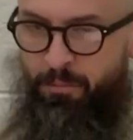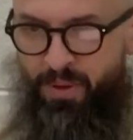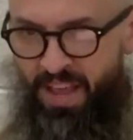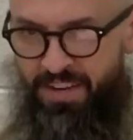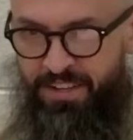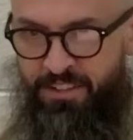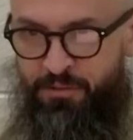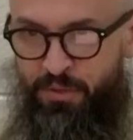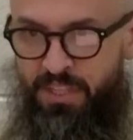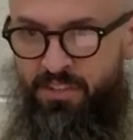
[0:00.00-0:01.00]

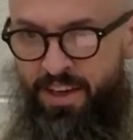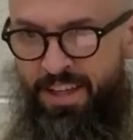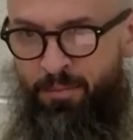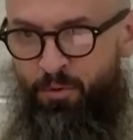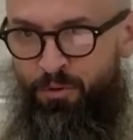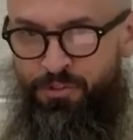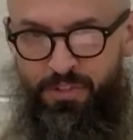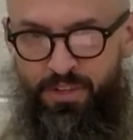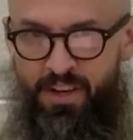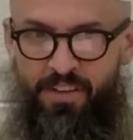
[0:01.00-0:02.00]
companions for these
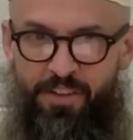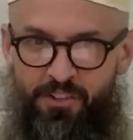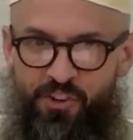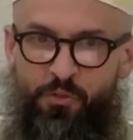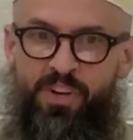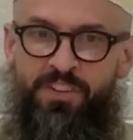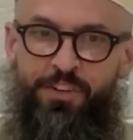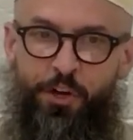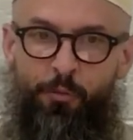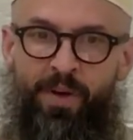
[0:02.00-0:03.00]
animals, there's no need
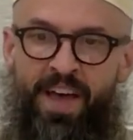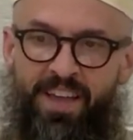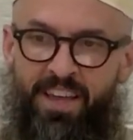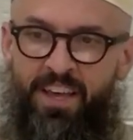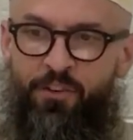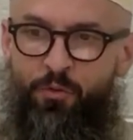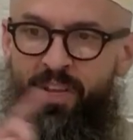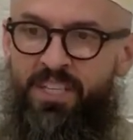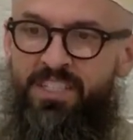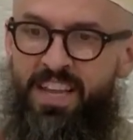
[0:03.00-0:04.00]
to go back and
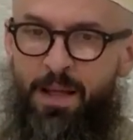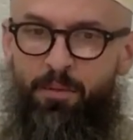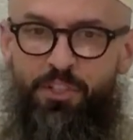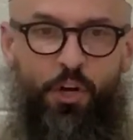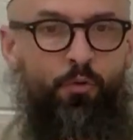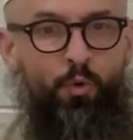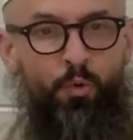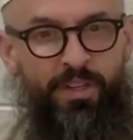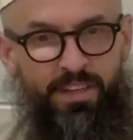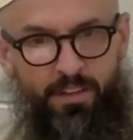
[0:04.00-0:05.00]
reestablish a
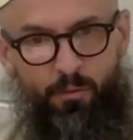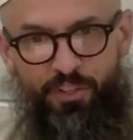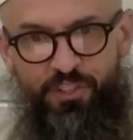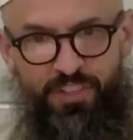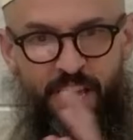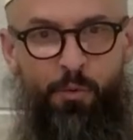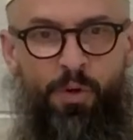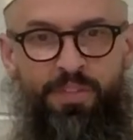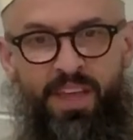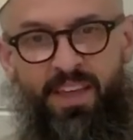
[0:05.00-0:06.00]
ruling. We just take
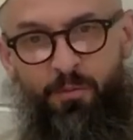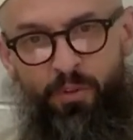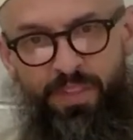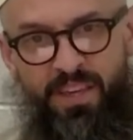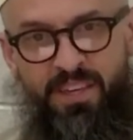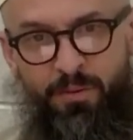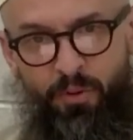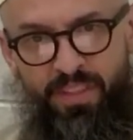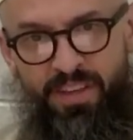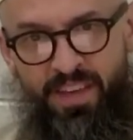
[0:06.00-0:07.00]
what they
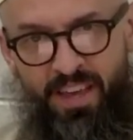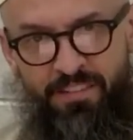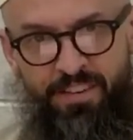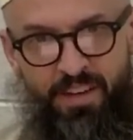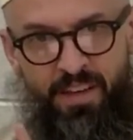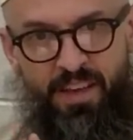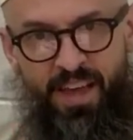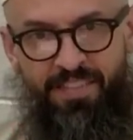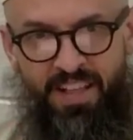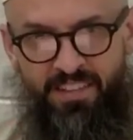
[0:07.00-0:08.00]
gave,
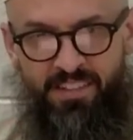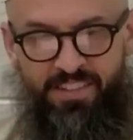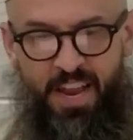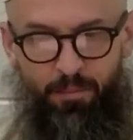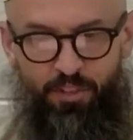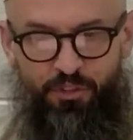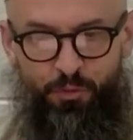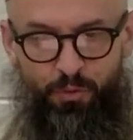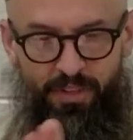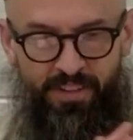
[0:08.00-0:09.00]
and that's established
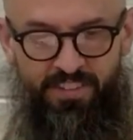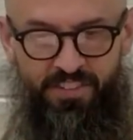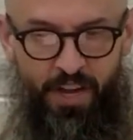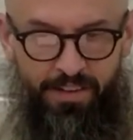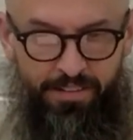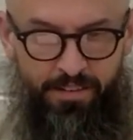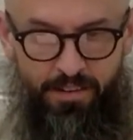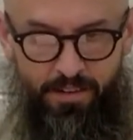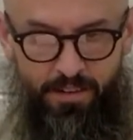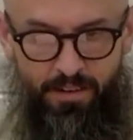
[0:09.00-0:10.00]
ruling. That's done.
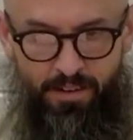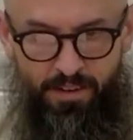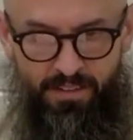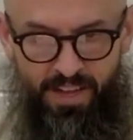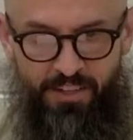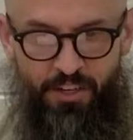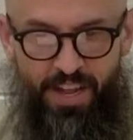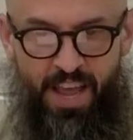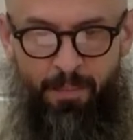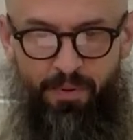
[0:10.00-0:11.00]
It's not going
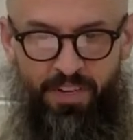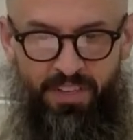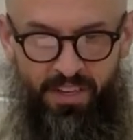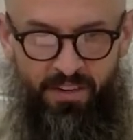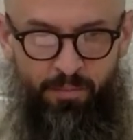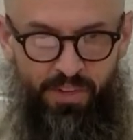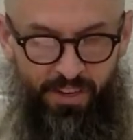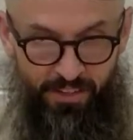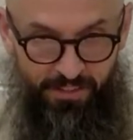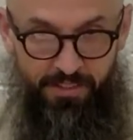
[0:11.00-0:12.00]
to happen again
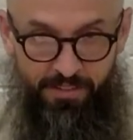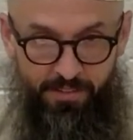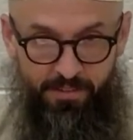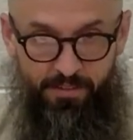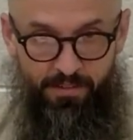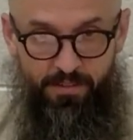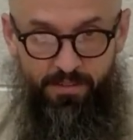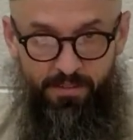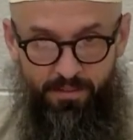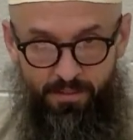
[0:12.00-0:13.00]
because
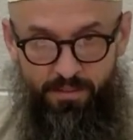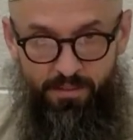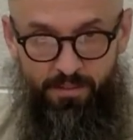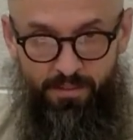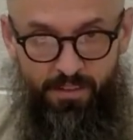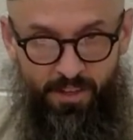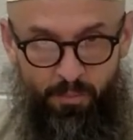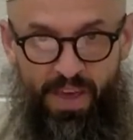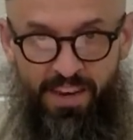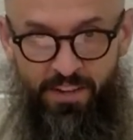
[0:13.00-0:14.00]
the
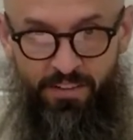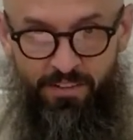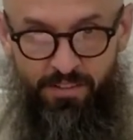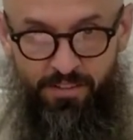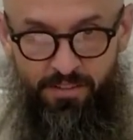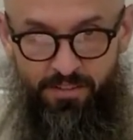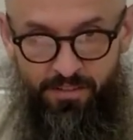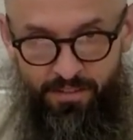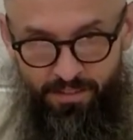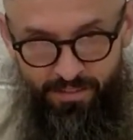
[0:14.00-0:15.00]
companions,
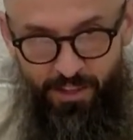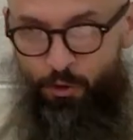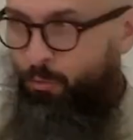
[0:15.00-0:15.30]
they